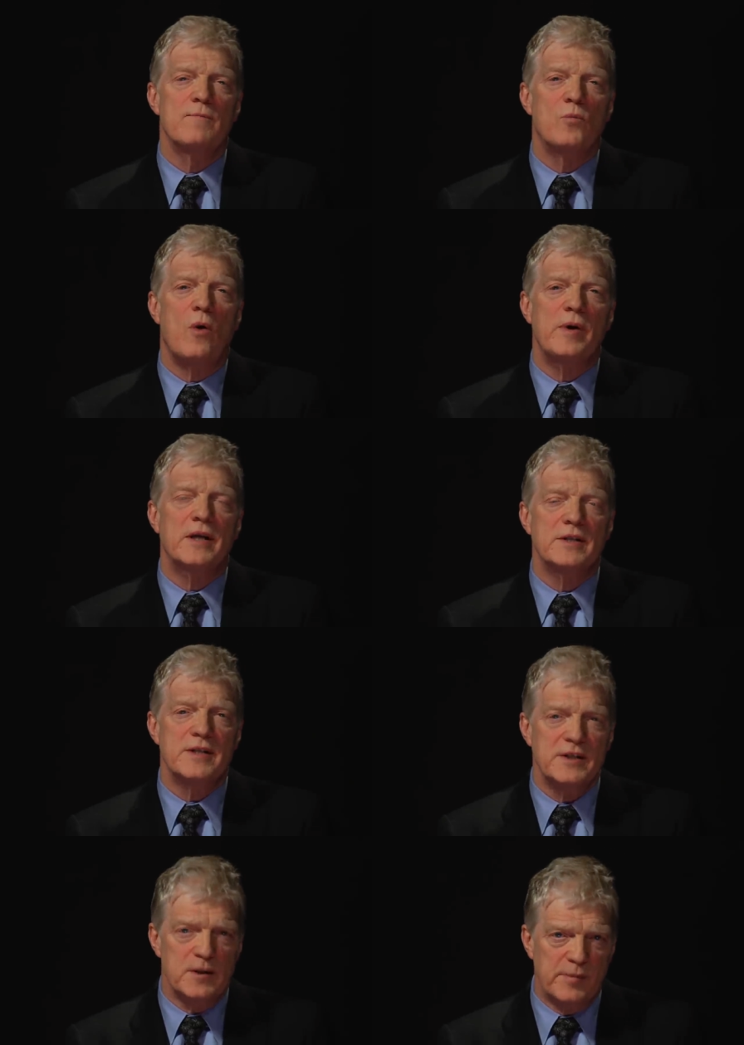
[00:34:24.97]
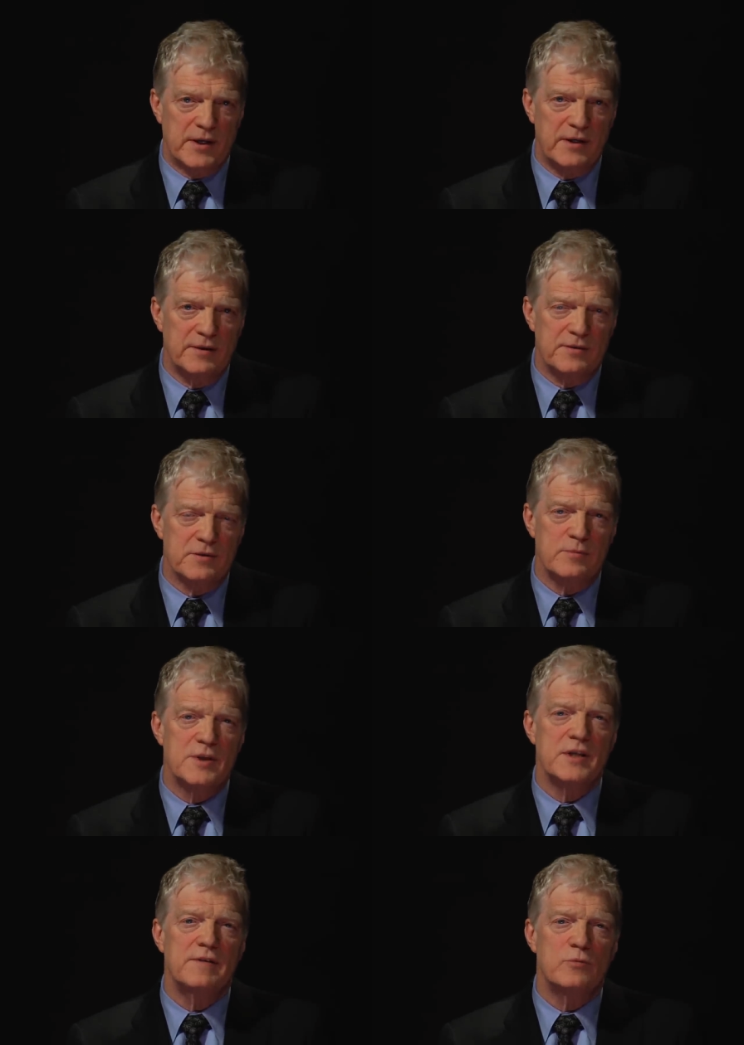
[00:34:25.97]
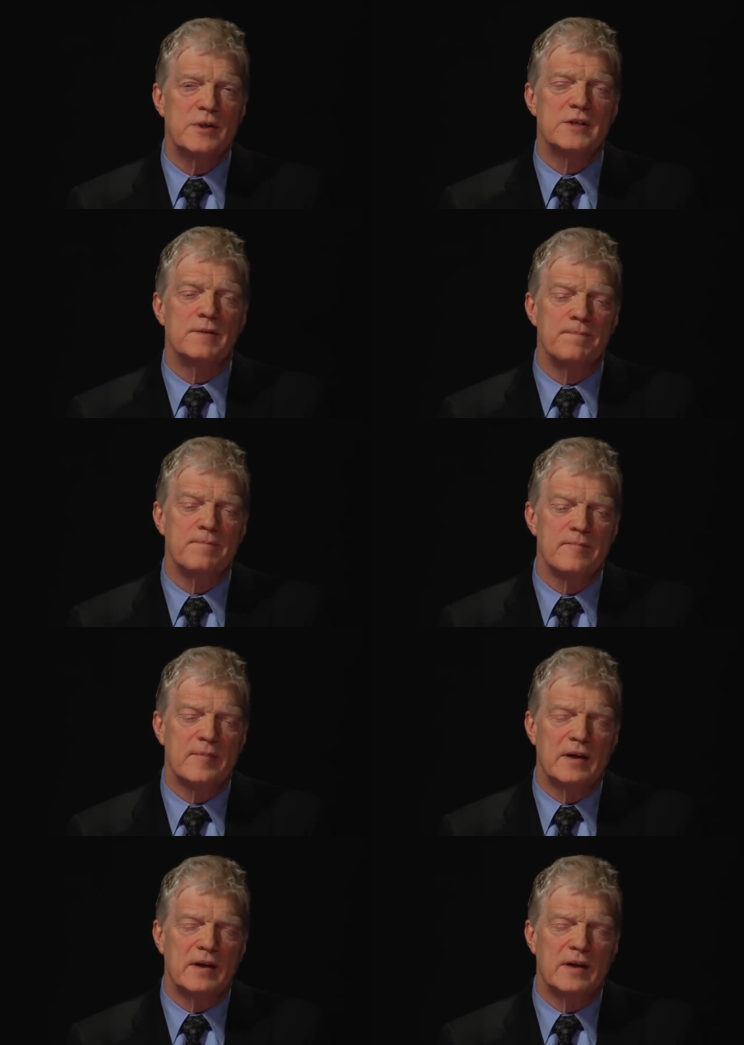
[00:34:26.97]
what we consider to be, through received wisdom,